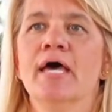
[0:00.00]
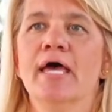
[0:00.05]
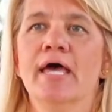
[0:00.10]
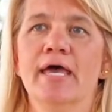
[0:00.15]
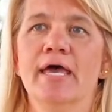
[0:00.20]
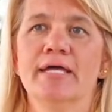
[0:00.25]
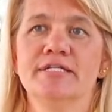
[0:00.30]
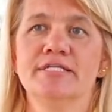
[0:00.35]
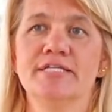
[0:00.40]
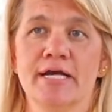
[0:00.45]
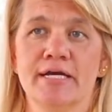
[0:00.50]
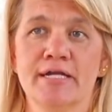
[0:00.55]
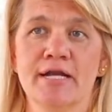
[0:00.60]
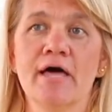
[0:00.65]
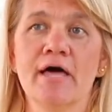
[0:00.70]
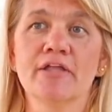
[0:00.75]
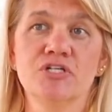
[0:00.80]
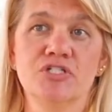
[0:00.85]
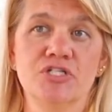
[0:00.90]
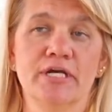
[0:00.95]
and
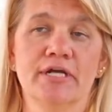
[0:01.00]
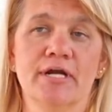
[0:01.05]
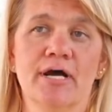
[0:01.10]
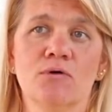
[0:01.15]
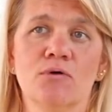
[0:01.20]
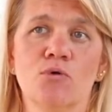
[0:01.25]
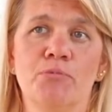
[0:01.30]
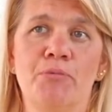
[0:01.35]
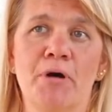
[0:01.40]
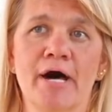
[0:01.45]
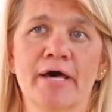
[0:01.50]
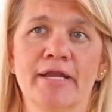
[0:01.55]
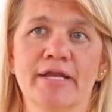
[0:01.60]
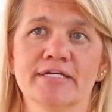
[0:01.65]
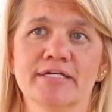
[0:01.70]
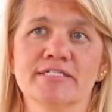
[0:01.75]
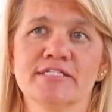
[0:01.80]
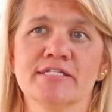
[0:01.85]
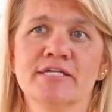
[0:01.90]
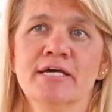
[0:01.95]
technology in
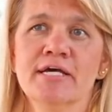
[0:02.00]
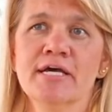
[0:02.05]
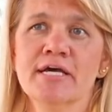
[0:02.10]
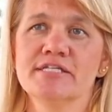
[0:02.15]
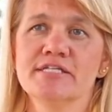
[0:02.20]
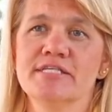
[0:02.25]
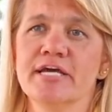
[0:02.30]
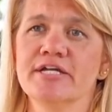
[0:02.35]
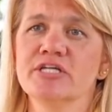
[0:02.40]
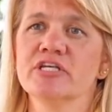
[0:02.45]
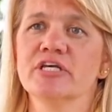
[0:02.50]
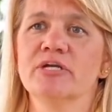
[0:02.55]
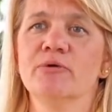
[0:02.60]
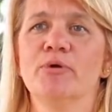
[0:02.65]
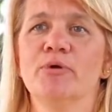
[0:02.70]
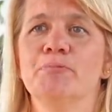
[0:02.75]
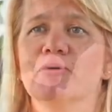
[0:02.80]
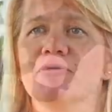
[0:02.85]
aquaponics. Essentially, we